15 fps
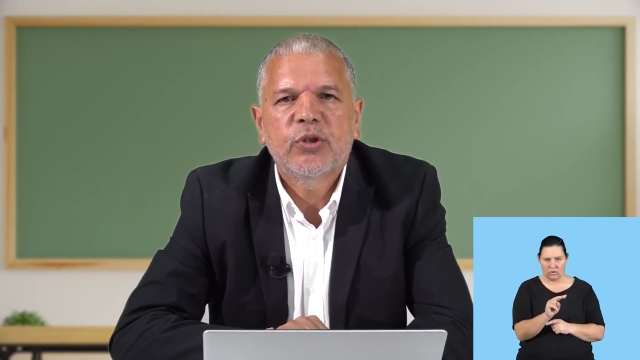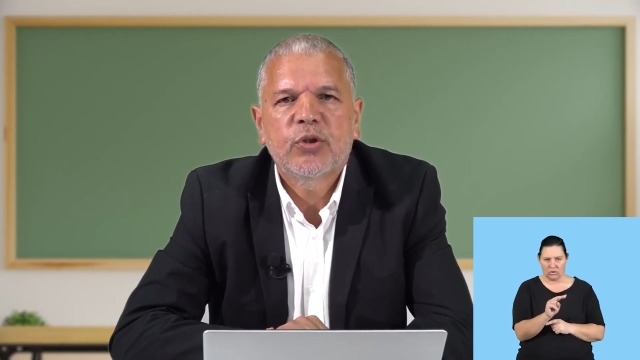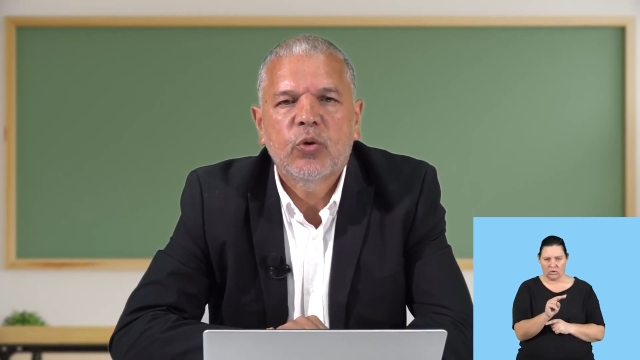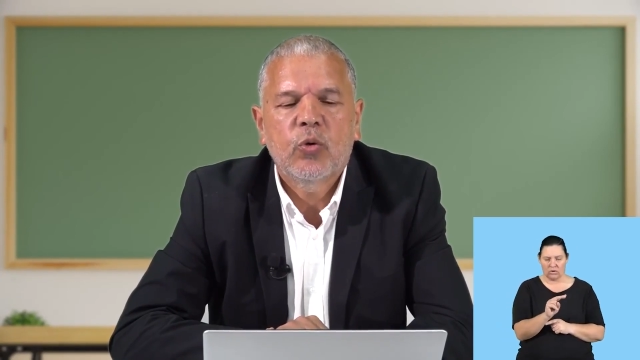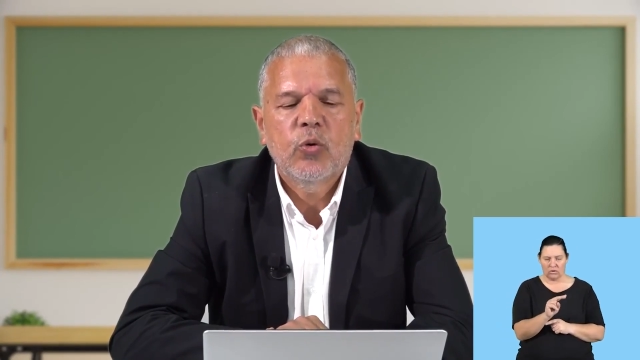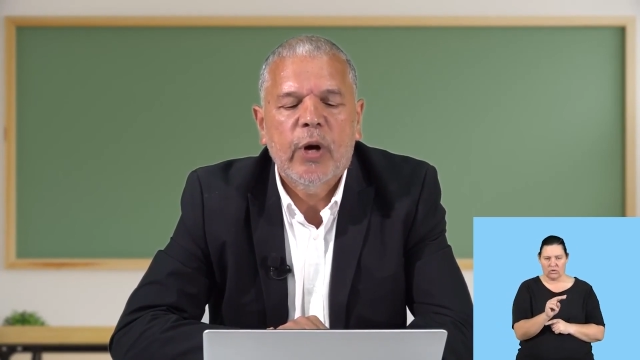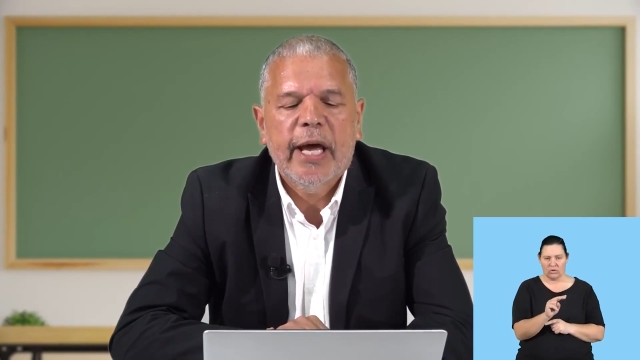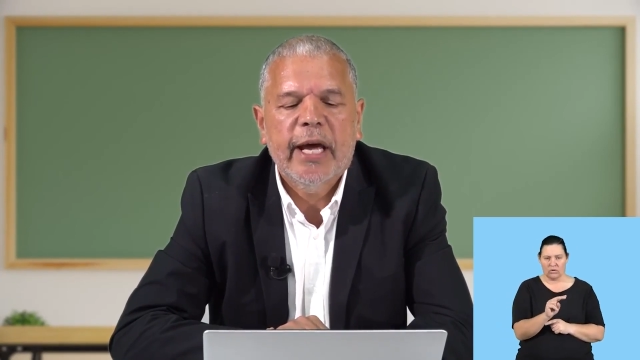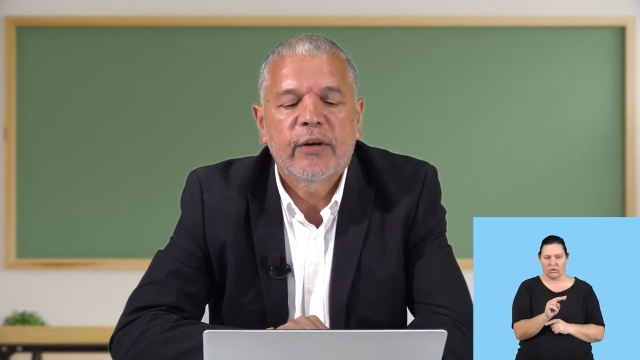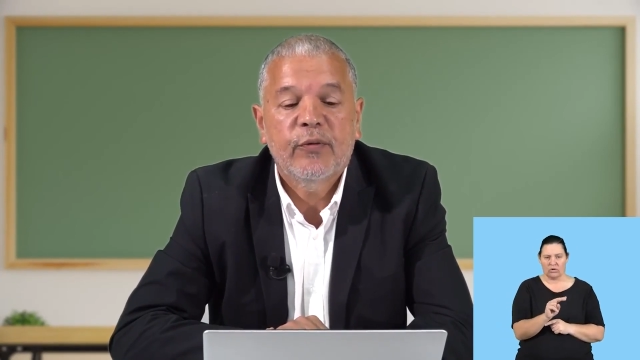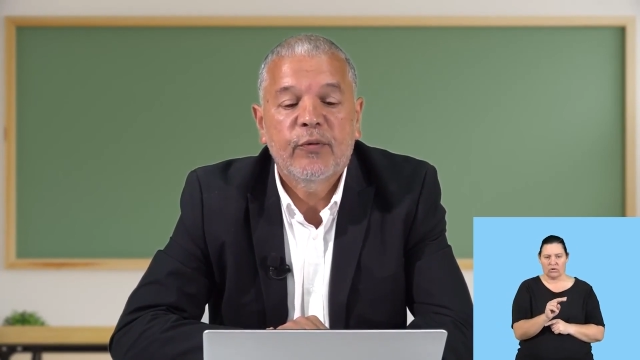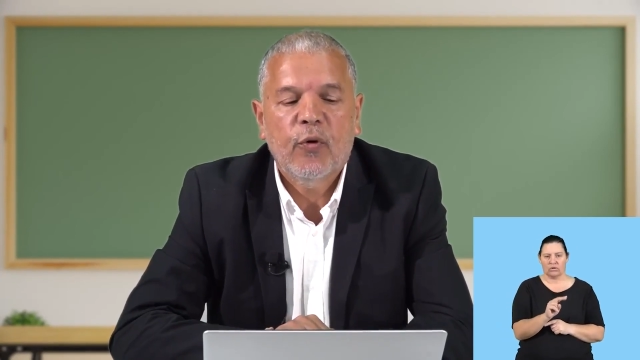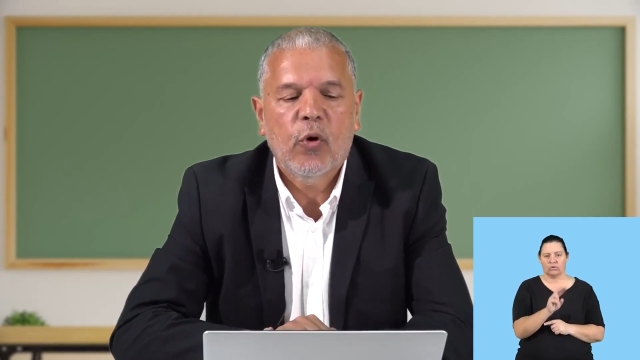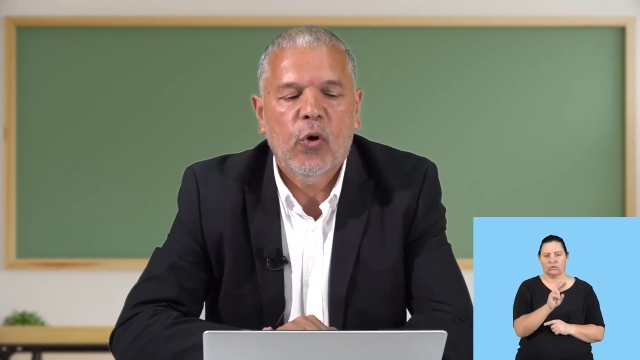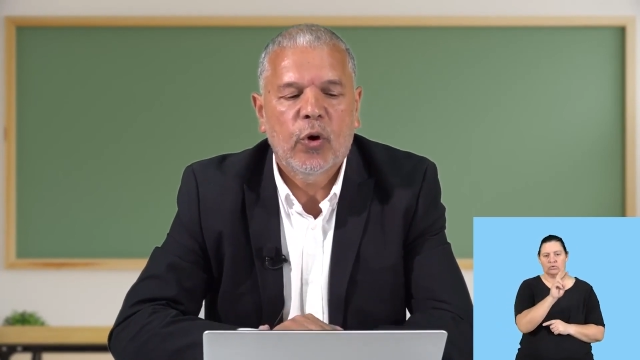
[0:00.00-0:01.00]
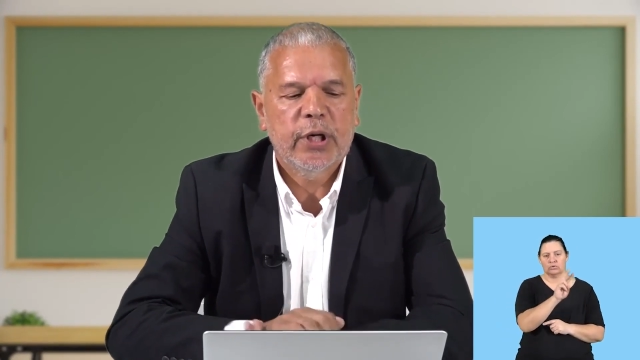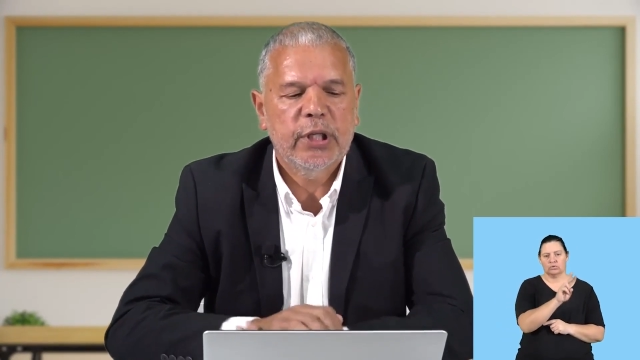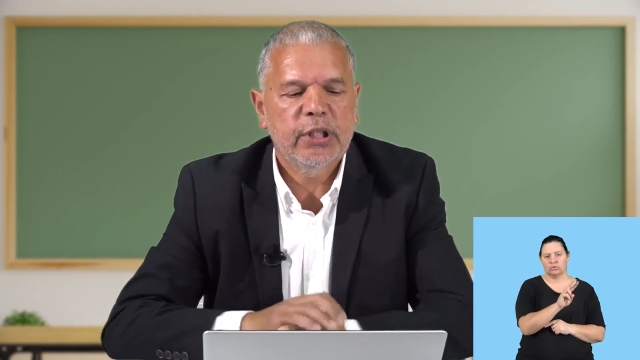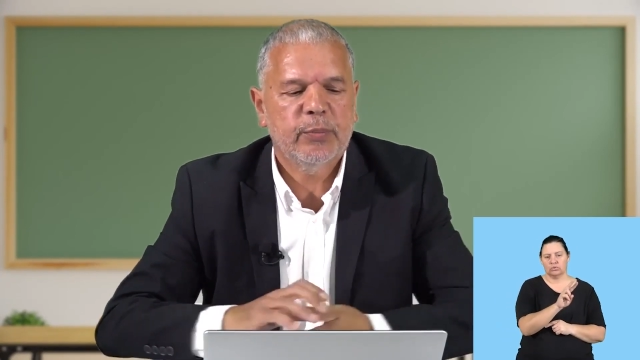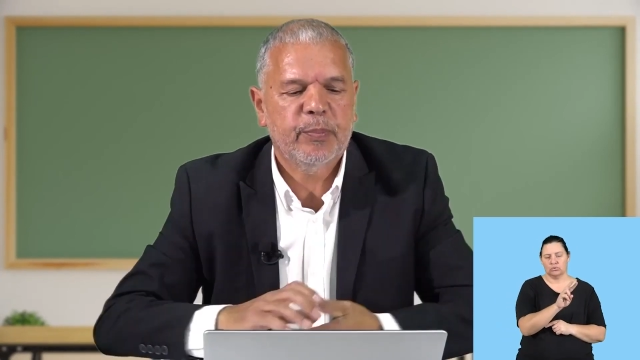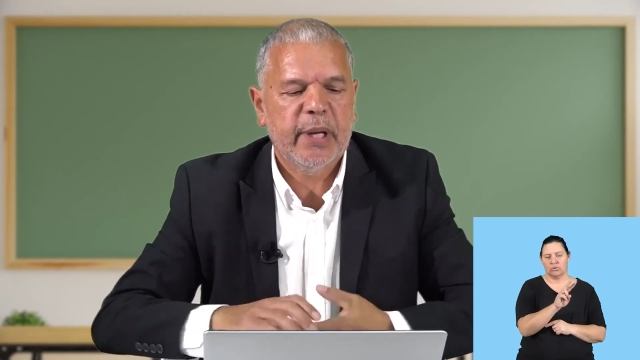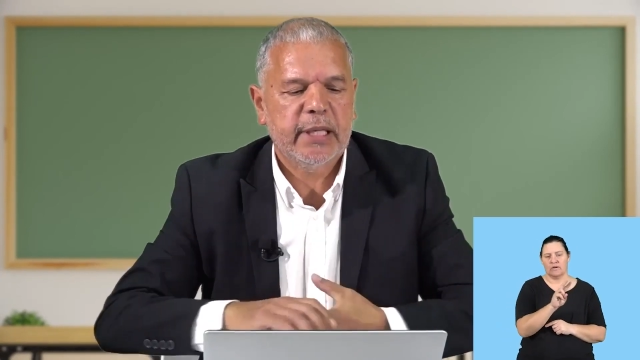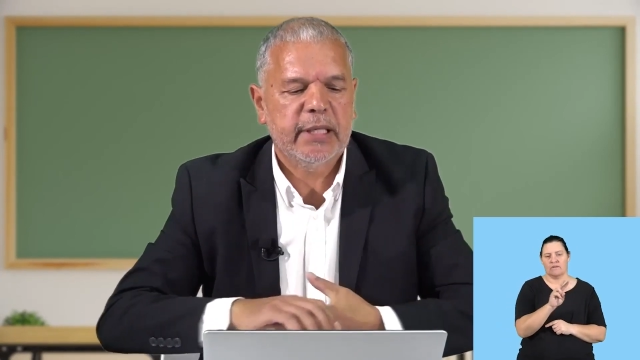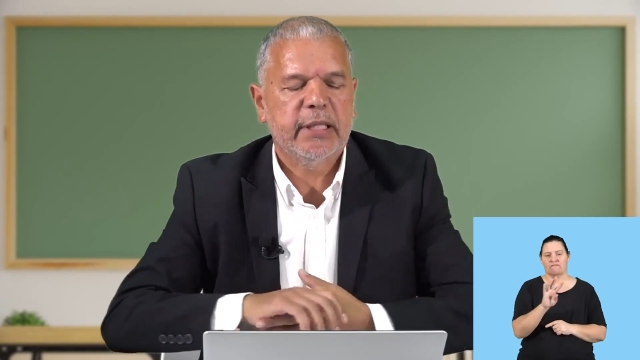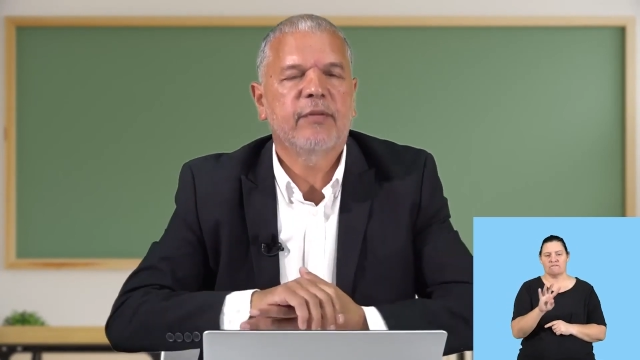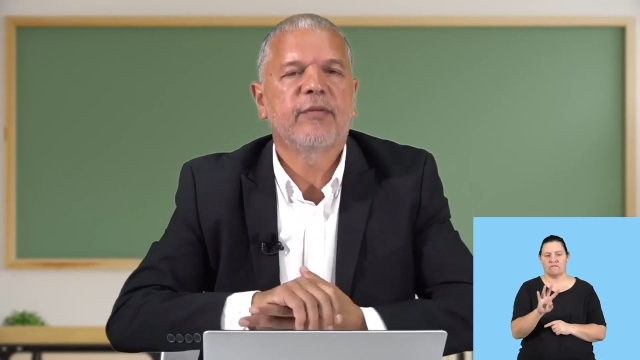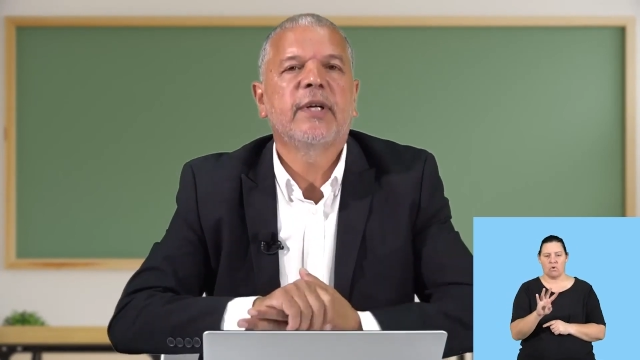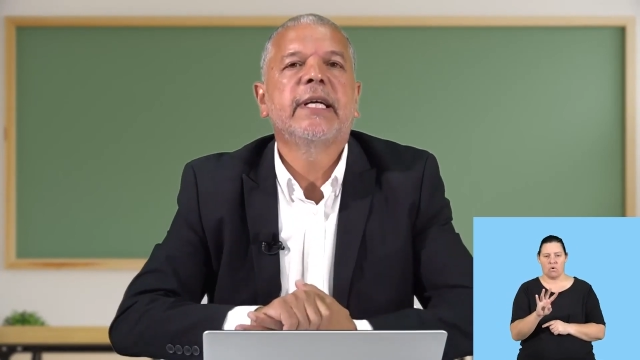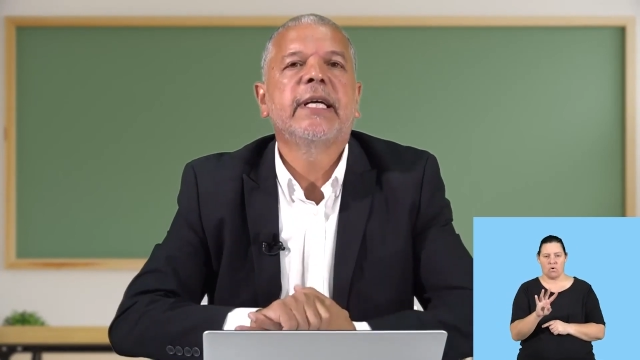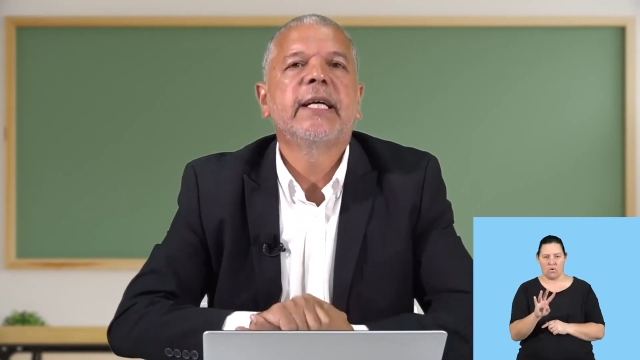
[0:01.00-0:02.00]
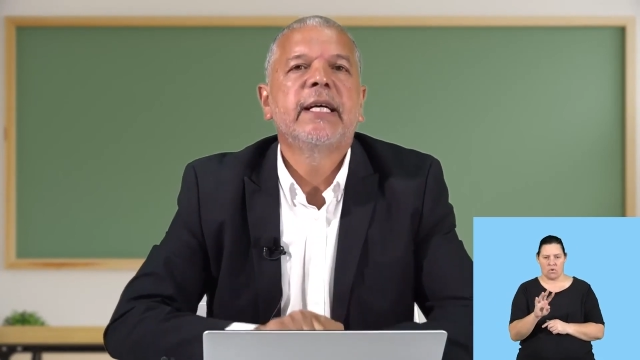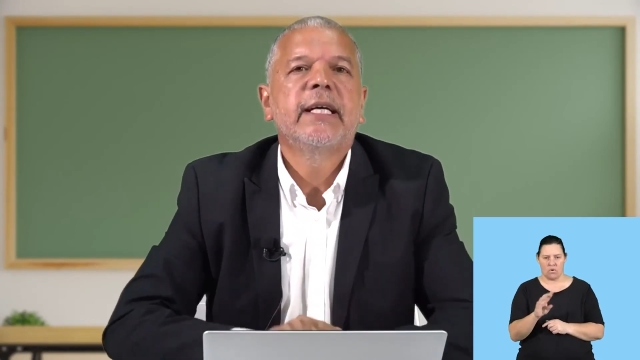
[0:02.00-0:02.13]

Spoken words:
2 and 4 respectively.